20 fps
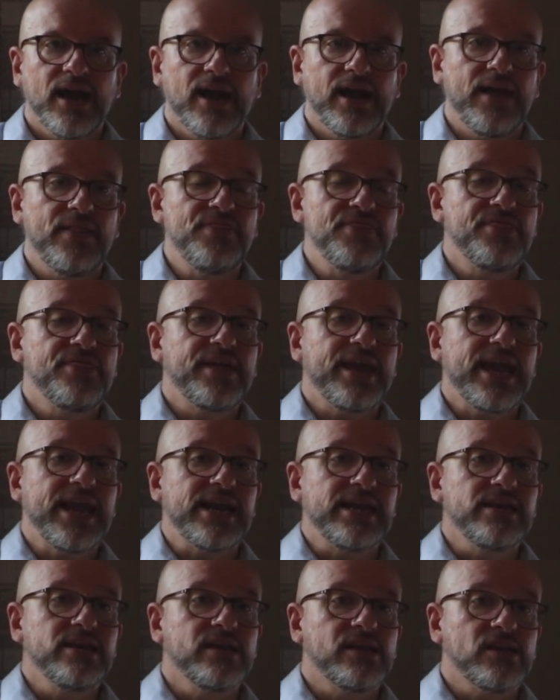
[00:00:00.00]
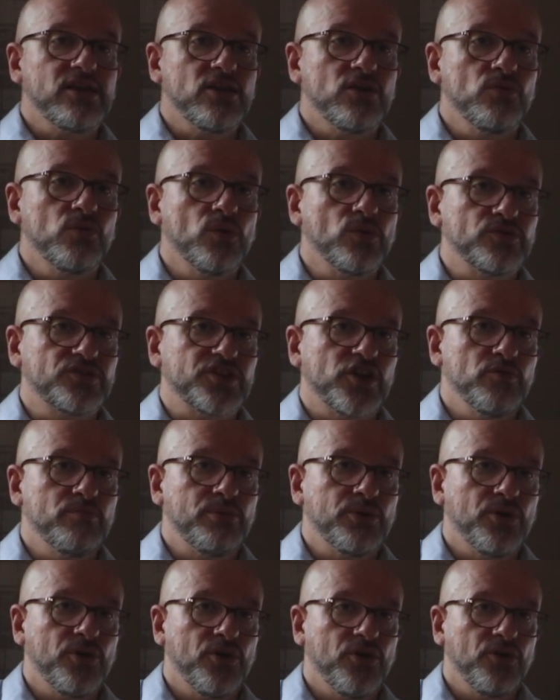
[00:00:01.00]
And then you also
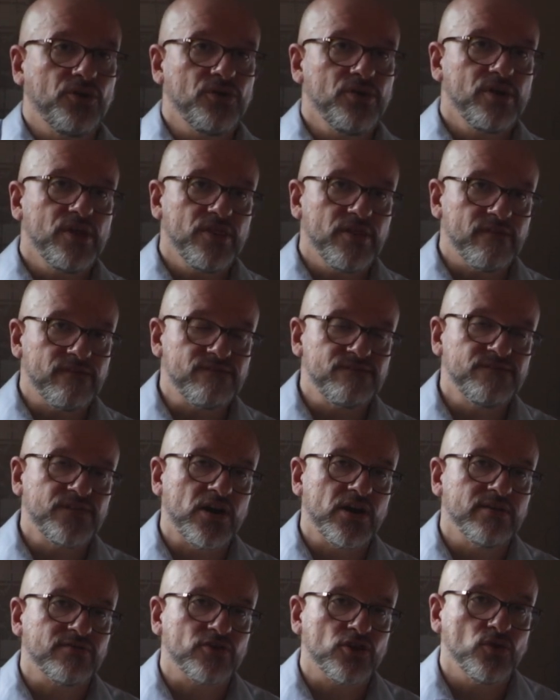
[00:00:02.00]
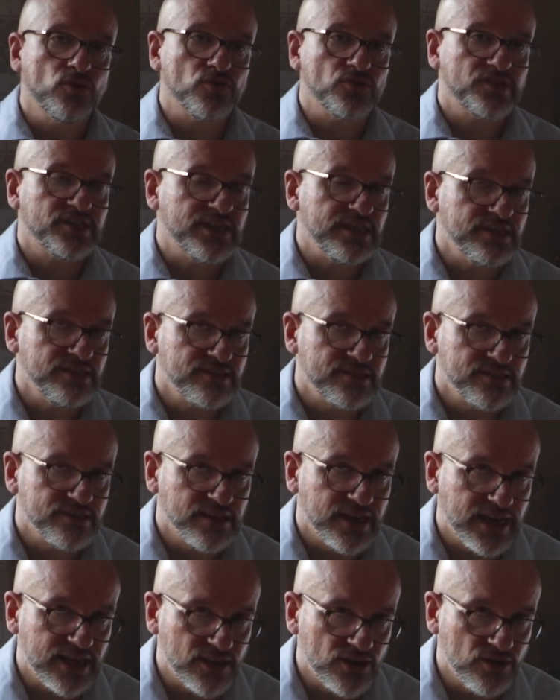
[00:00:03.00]
put on the 5 courses
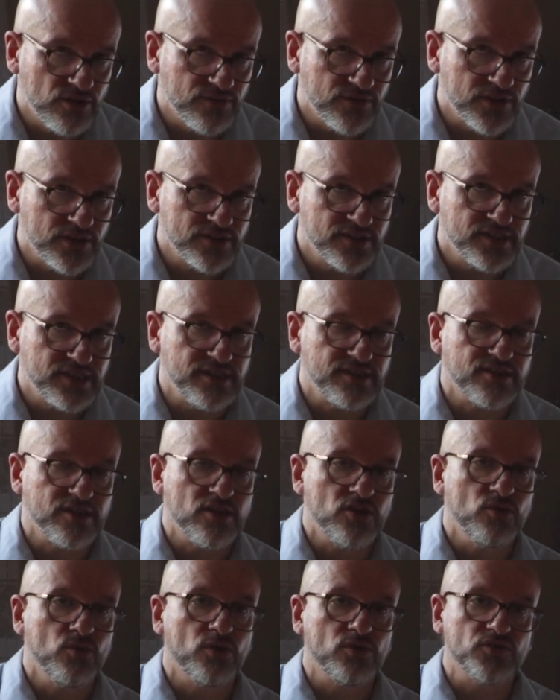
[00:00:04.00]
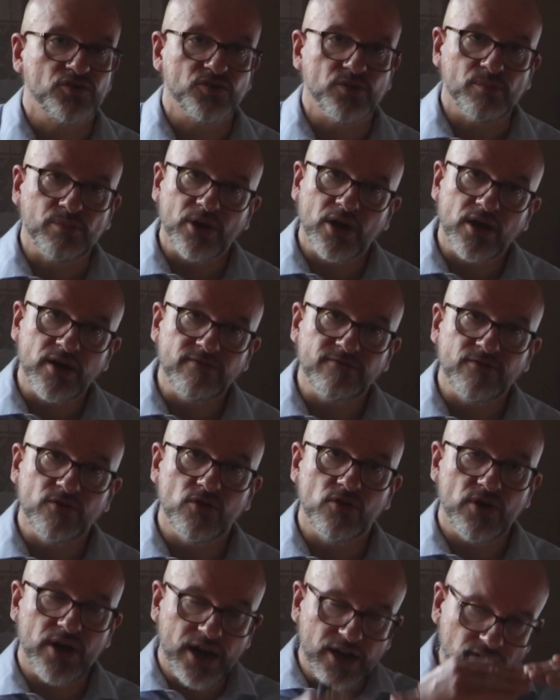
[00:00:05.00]
at universities that you want to apply
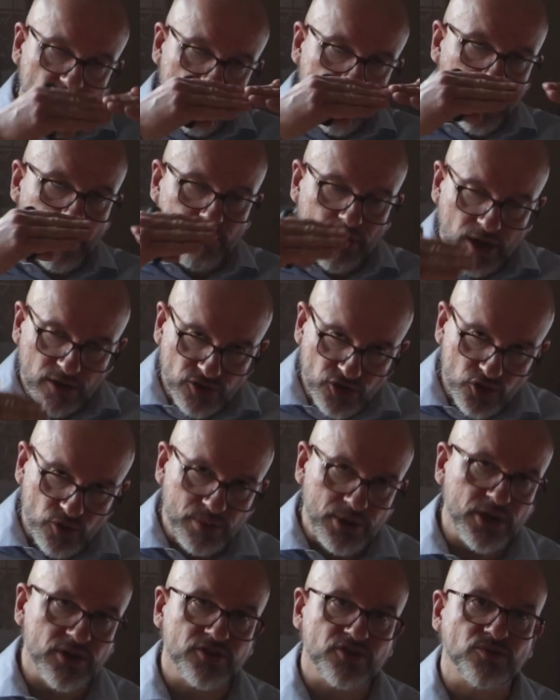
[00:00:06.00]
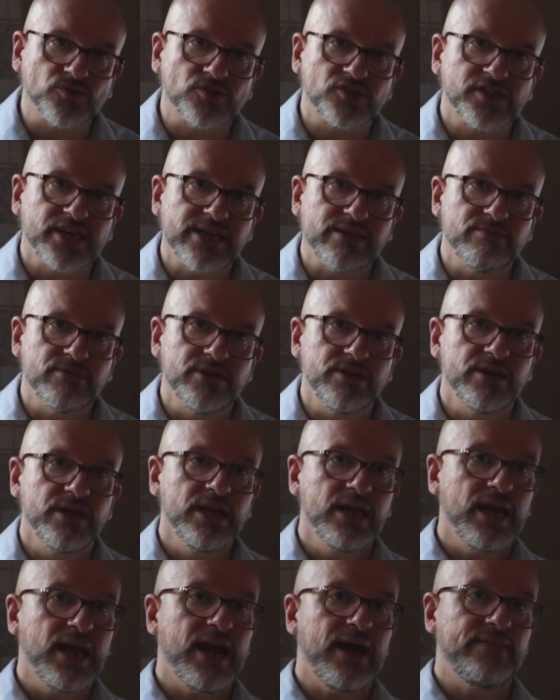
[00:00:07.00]
for, and you upload your personal statement.
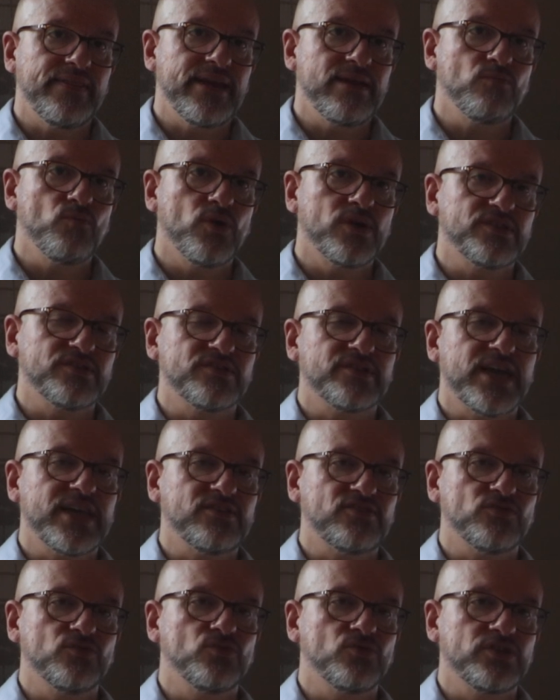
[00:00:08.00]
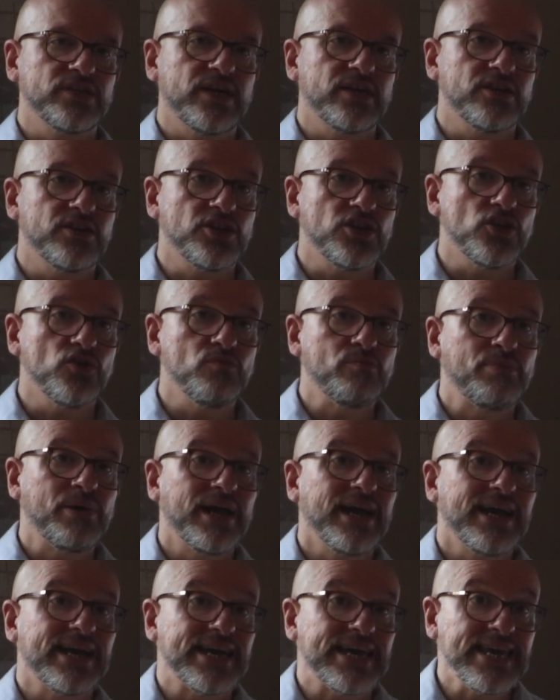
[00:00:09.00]
And then once that's all done and you
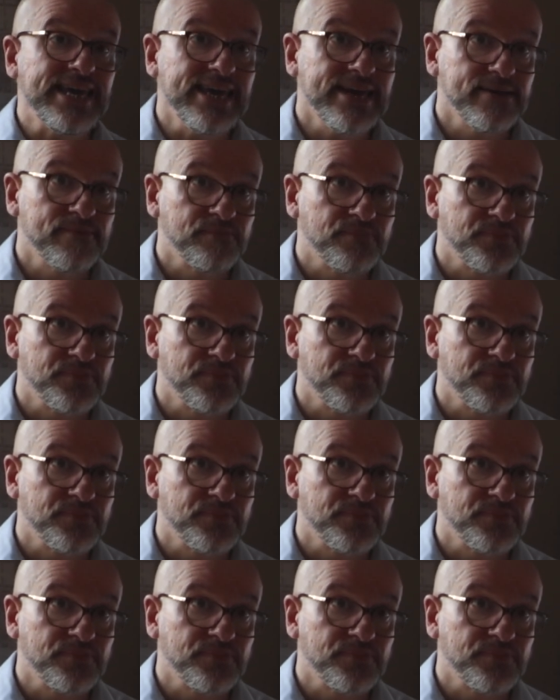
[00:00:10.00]
pay